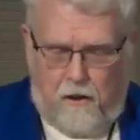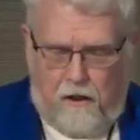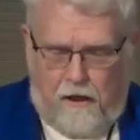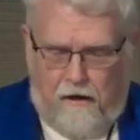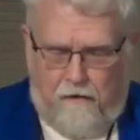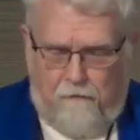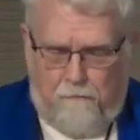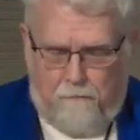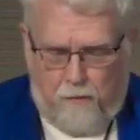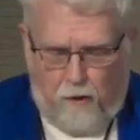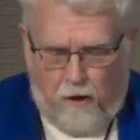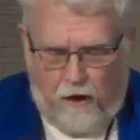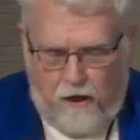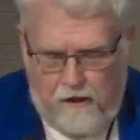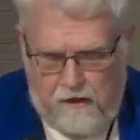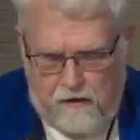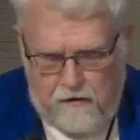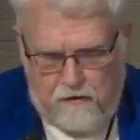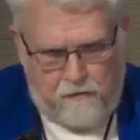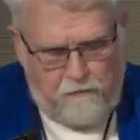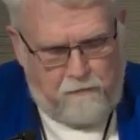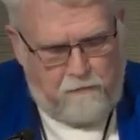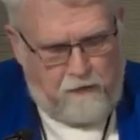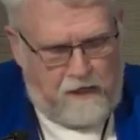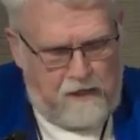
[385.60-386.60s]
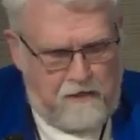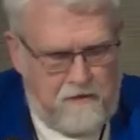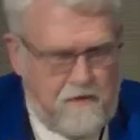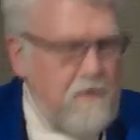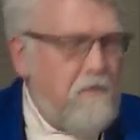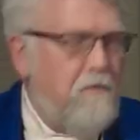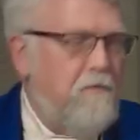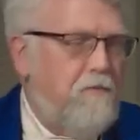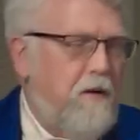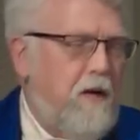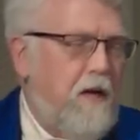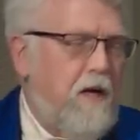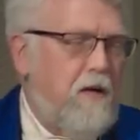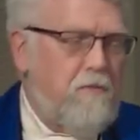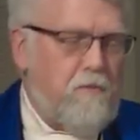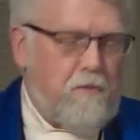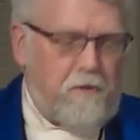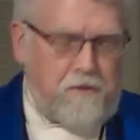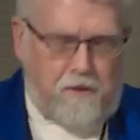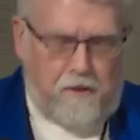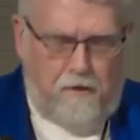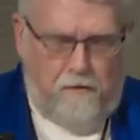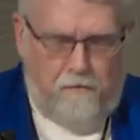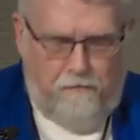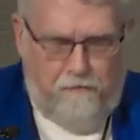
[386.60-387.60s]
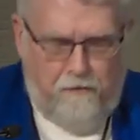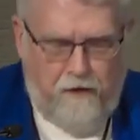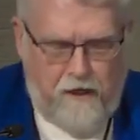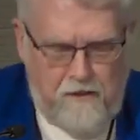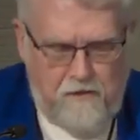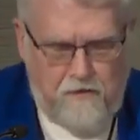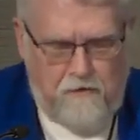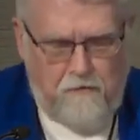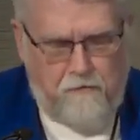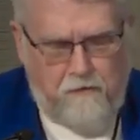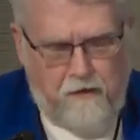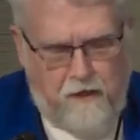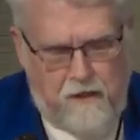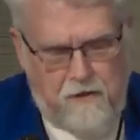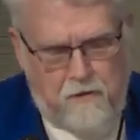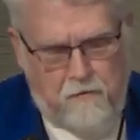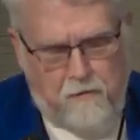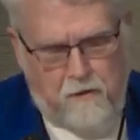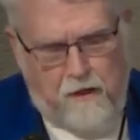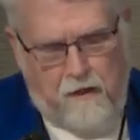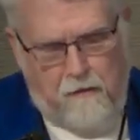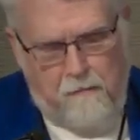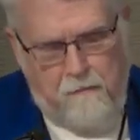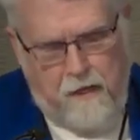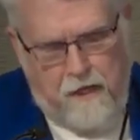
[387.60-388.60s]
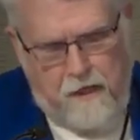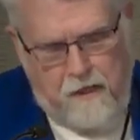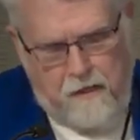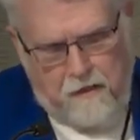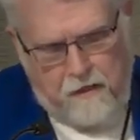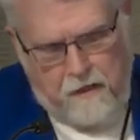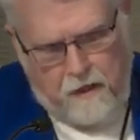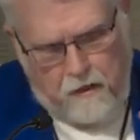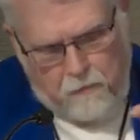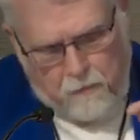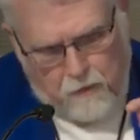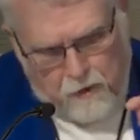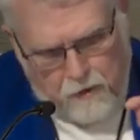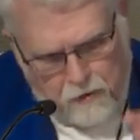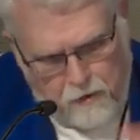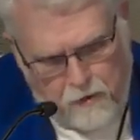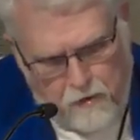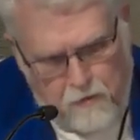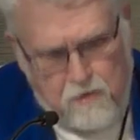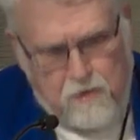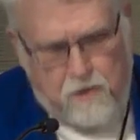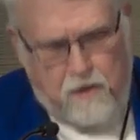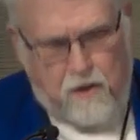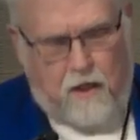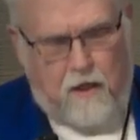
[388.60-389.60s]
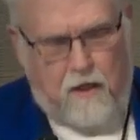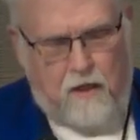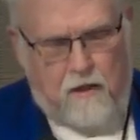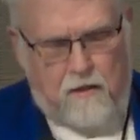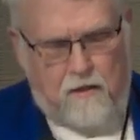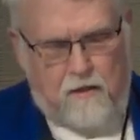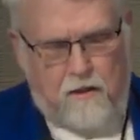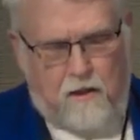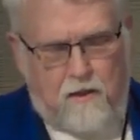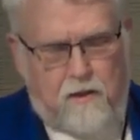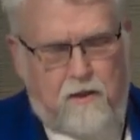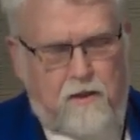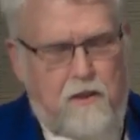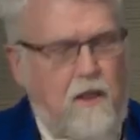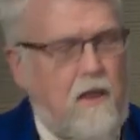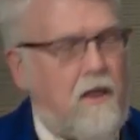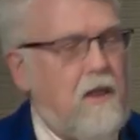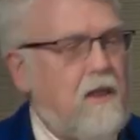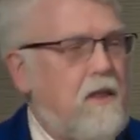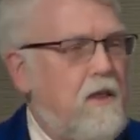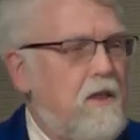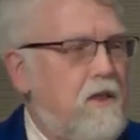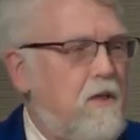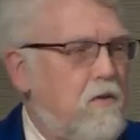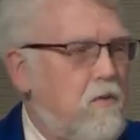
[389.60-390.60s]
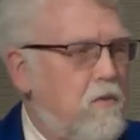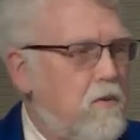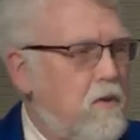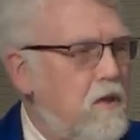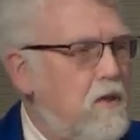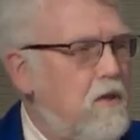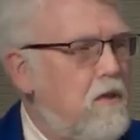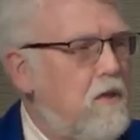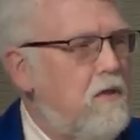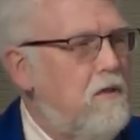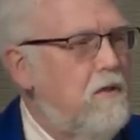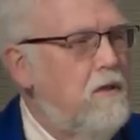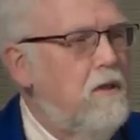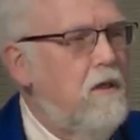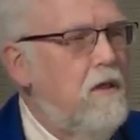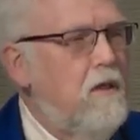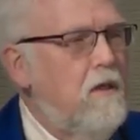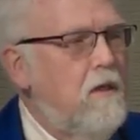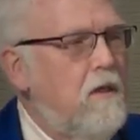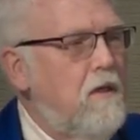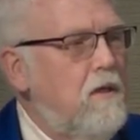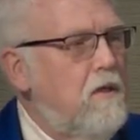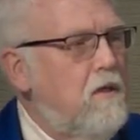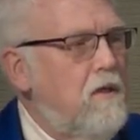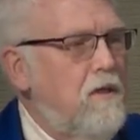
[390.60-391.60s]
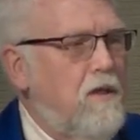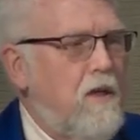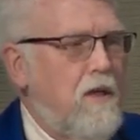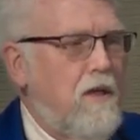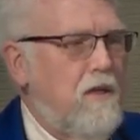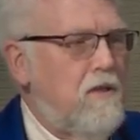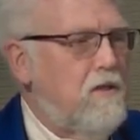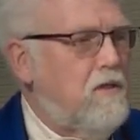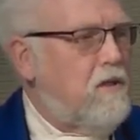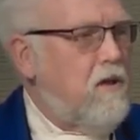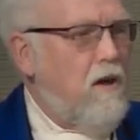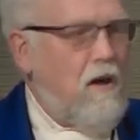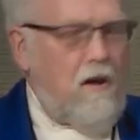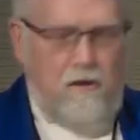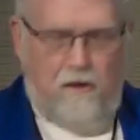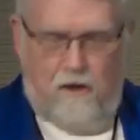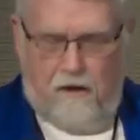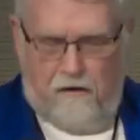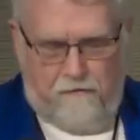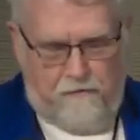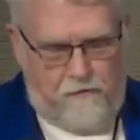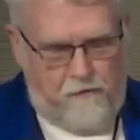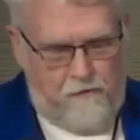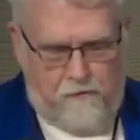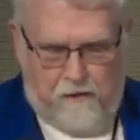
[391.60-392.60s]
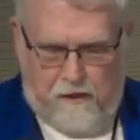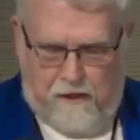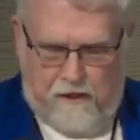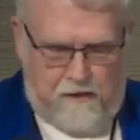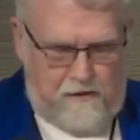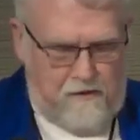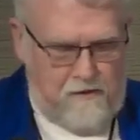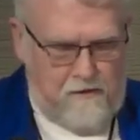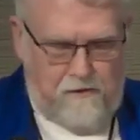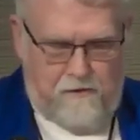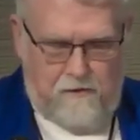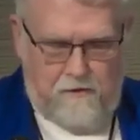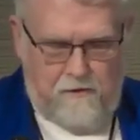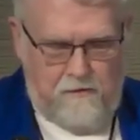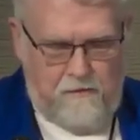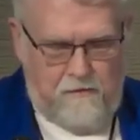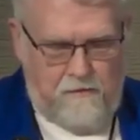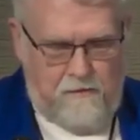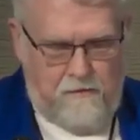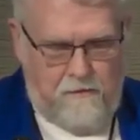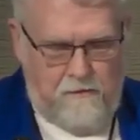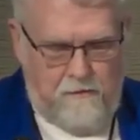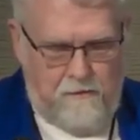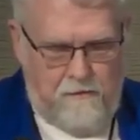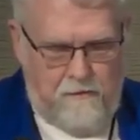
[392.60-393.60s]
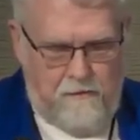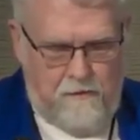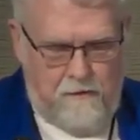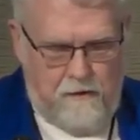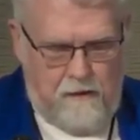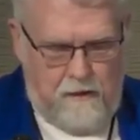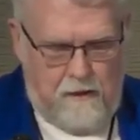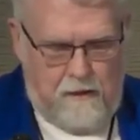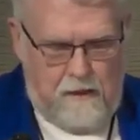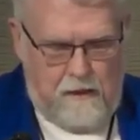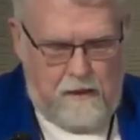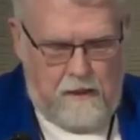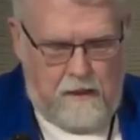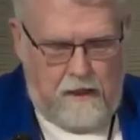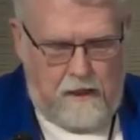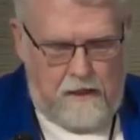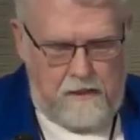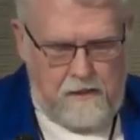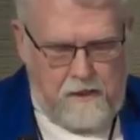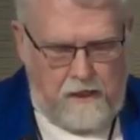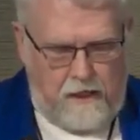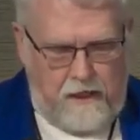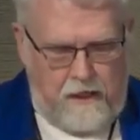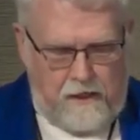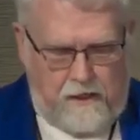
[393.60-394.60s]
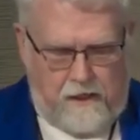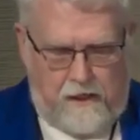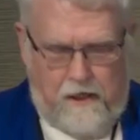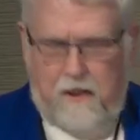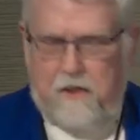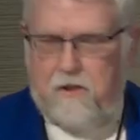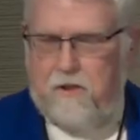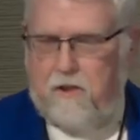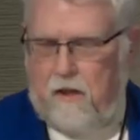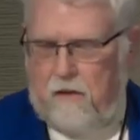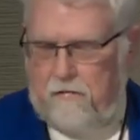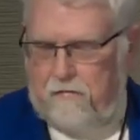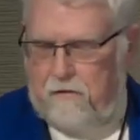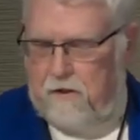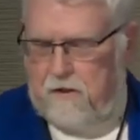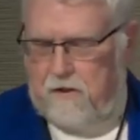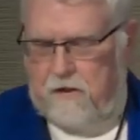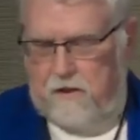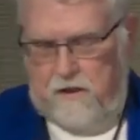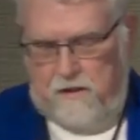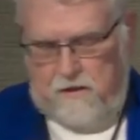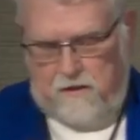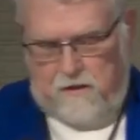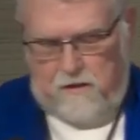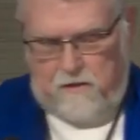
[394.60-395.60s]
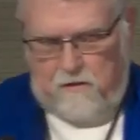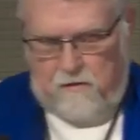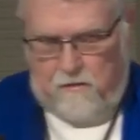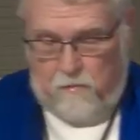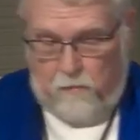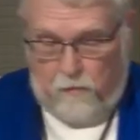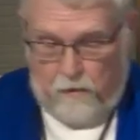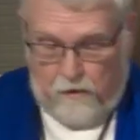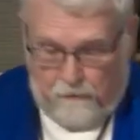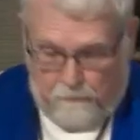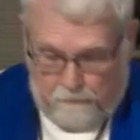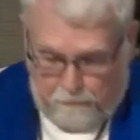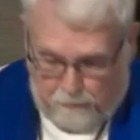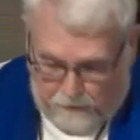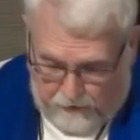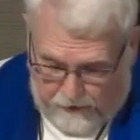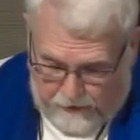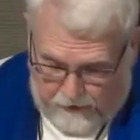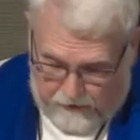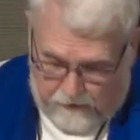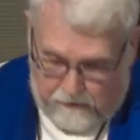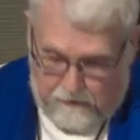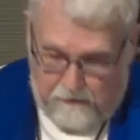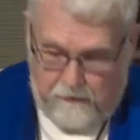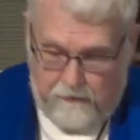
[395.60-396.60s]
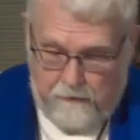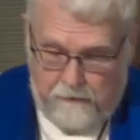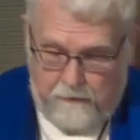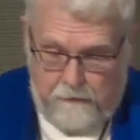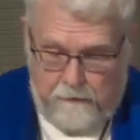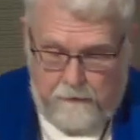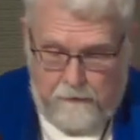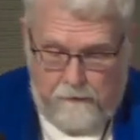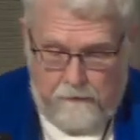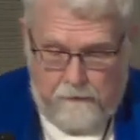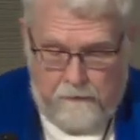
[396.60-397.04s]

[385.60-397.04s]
have brought us face to face with our Maker, and where new songs are sung in a world that has gone off the rails. Isaiah kicks off the season with a prayer,